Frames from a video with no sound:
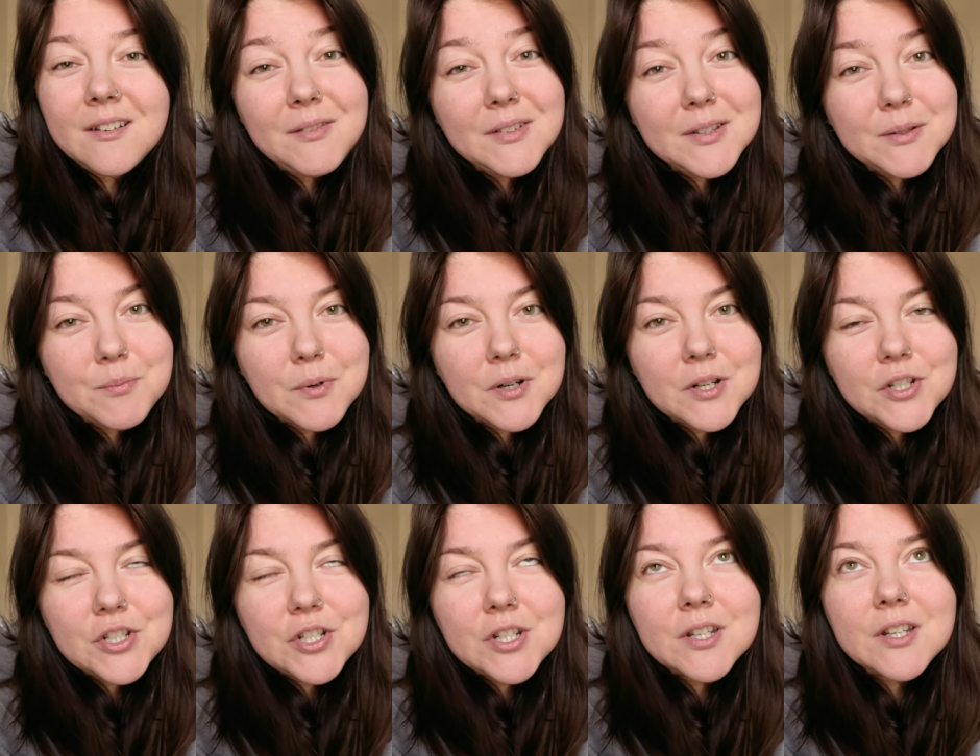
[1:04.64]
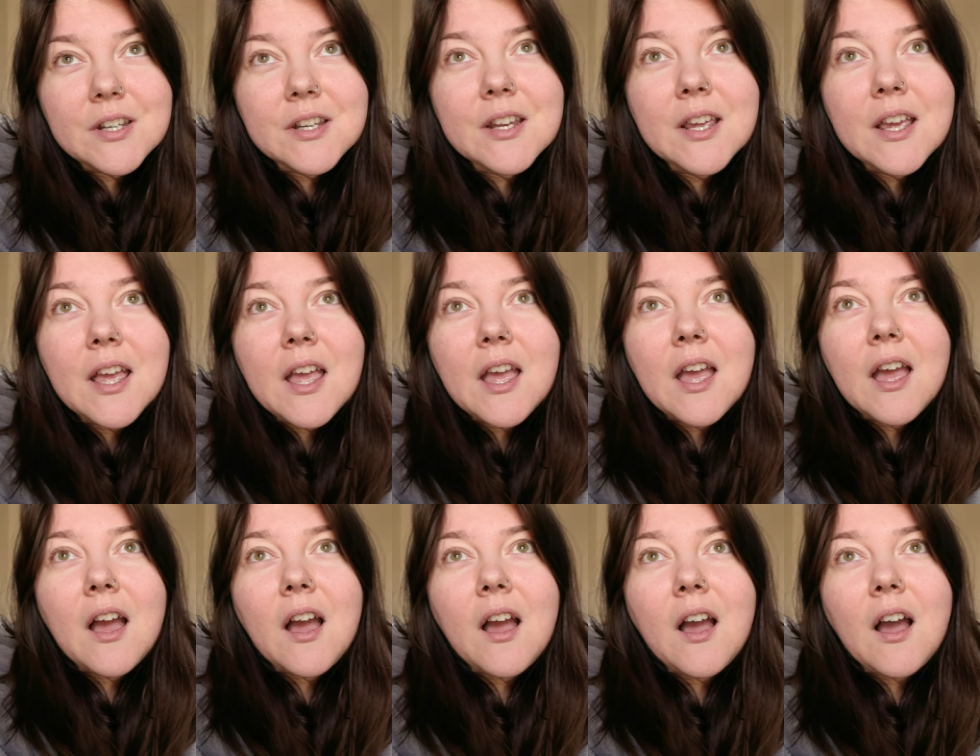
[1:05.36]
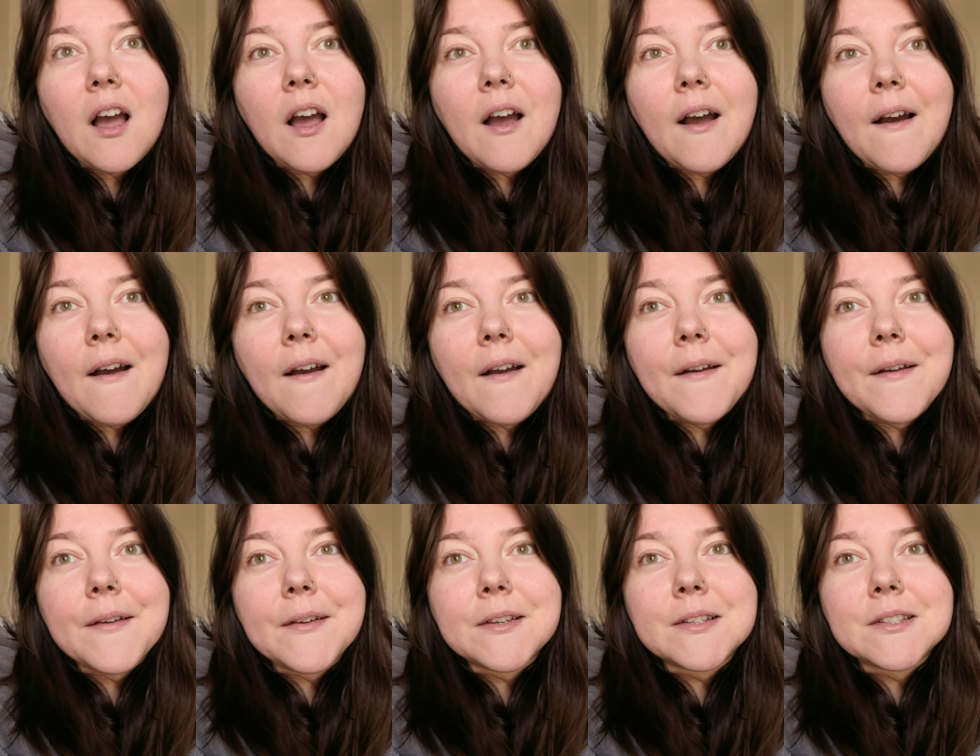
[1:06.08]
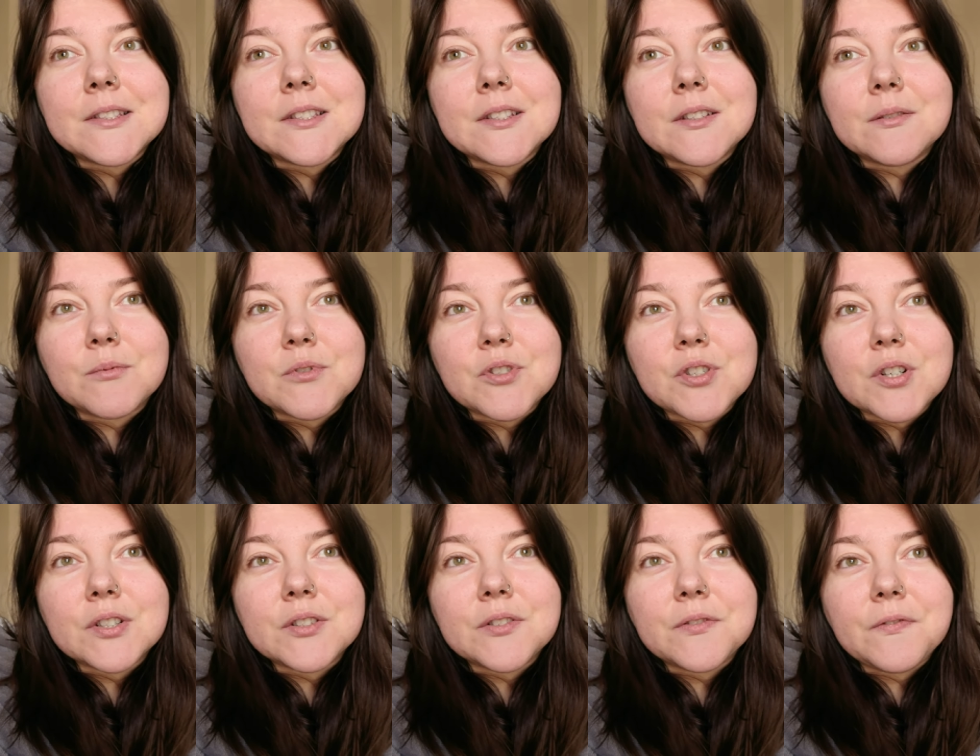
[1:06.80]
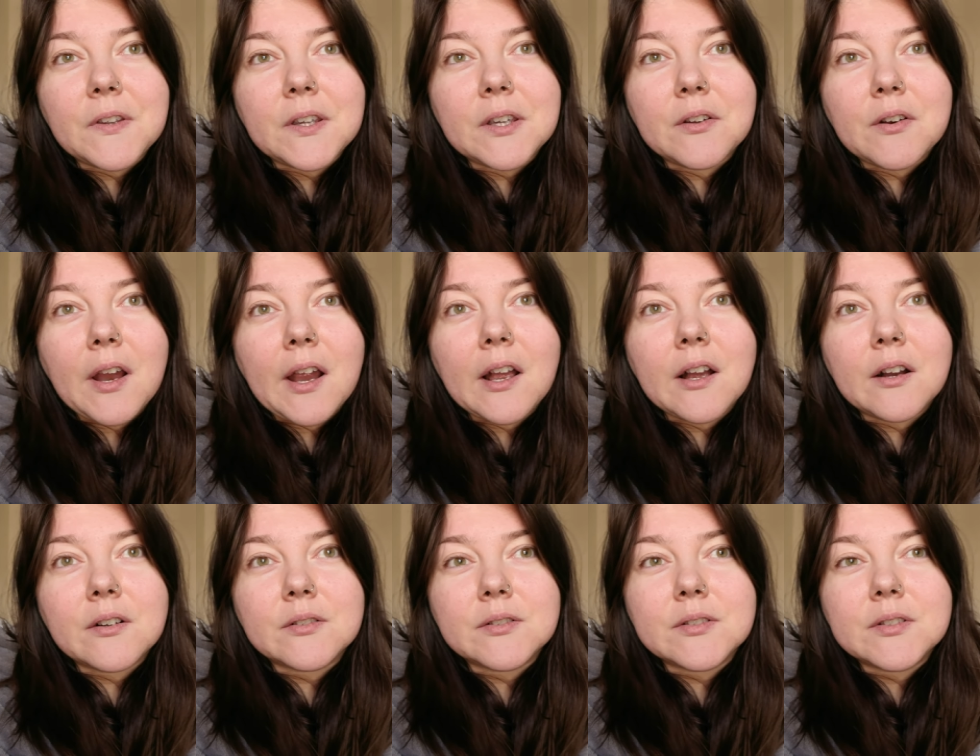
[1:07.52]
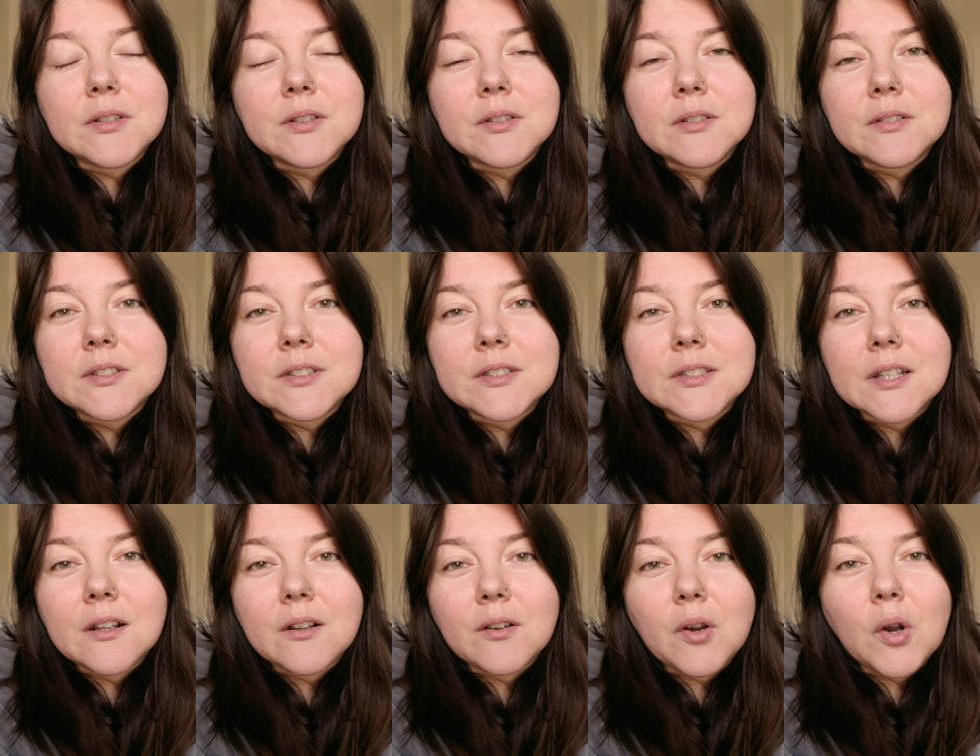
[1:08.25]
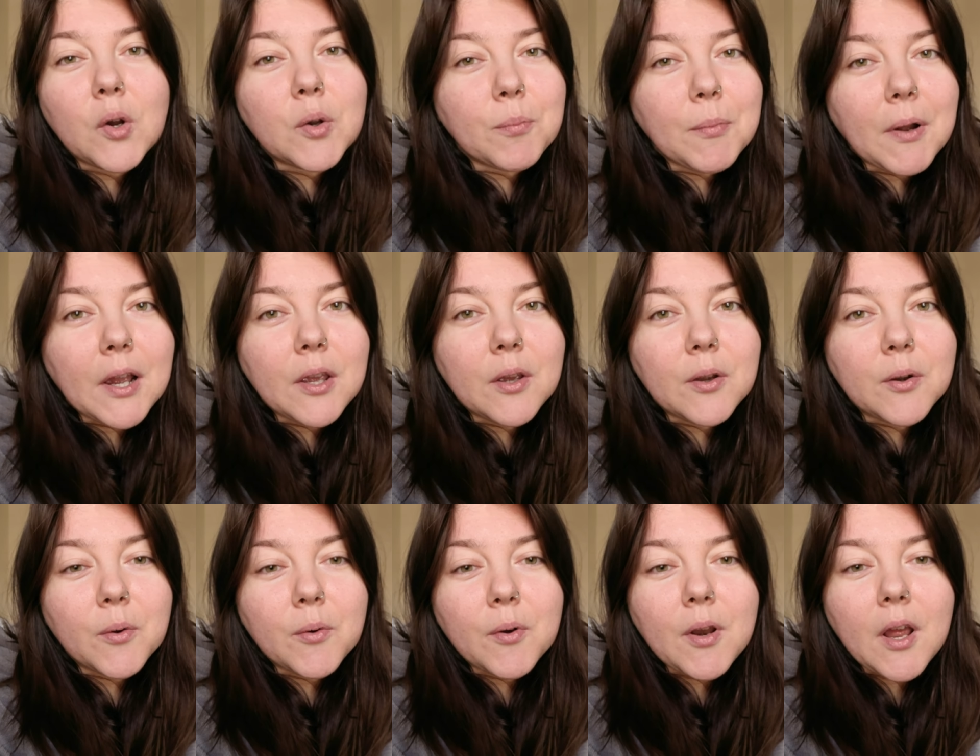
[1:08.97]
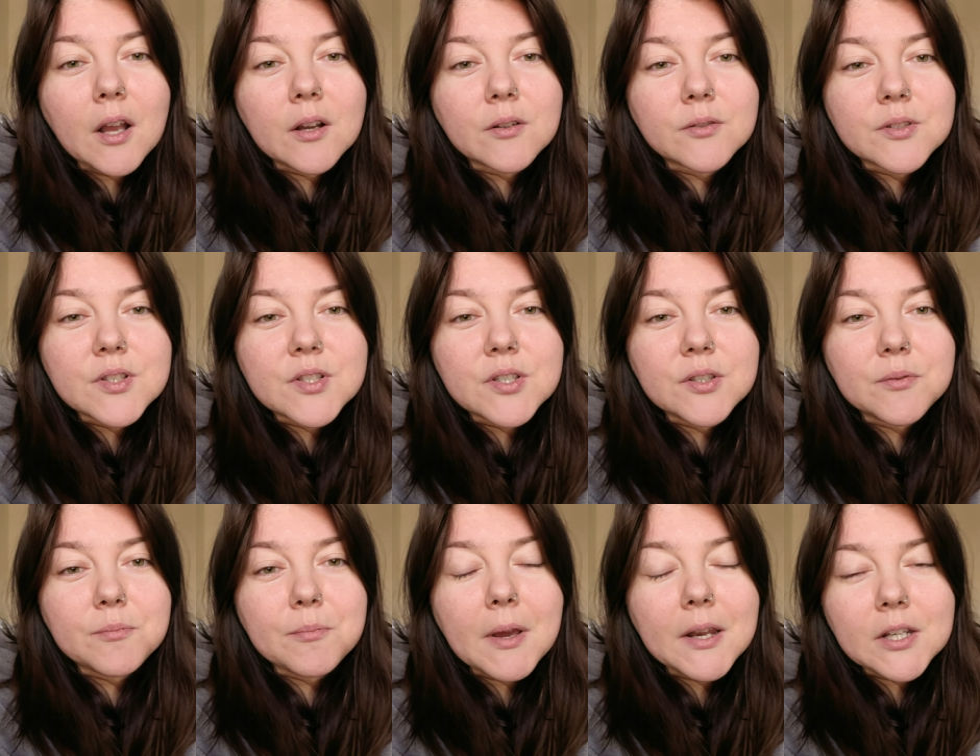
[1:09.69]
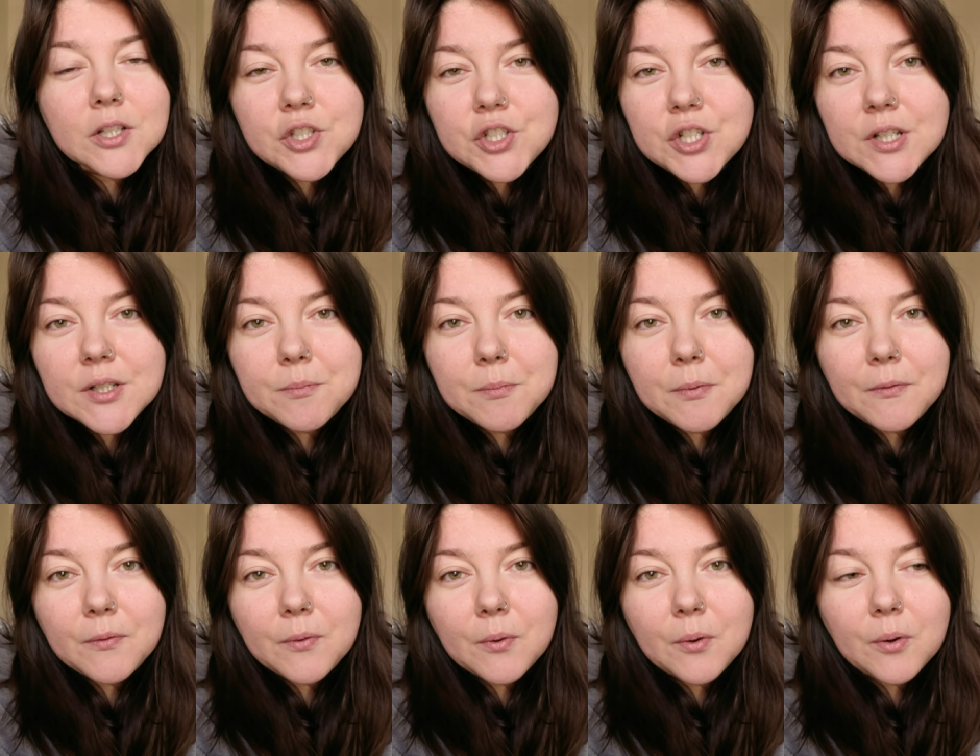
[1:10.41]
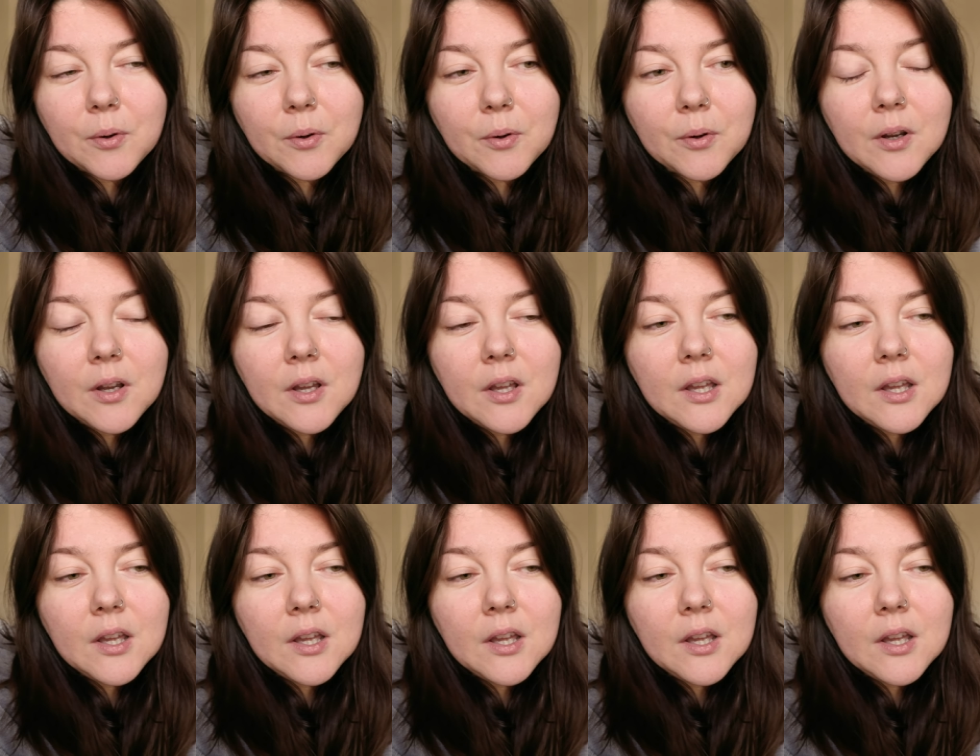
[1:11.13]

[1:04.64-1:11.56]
of a depression, and I'm trying to figure out still on my own how to manage it before